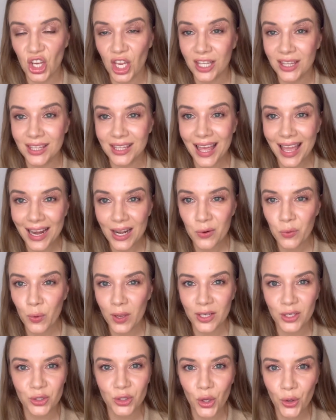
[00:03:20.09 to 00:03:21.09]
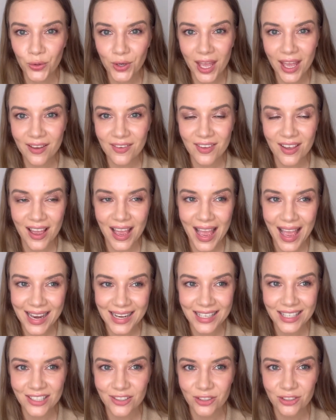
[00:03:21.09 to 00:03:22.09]
And then when you don't have
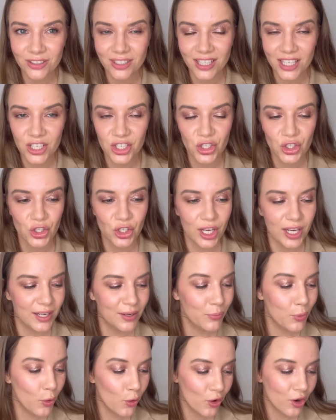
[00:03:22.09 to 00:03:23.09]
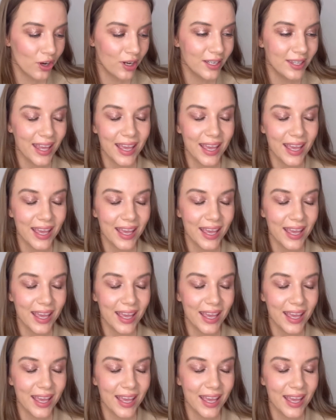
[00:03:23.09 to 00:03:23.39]
any irritation anymore,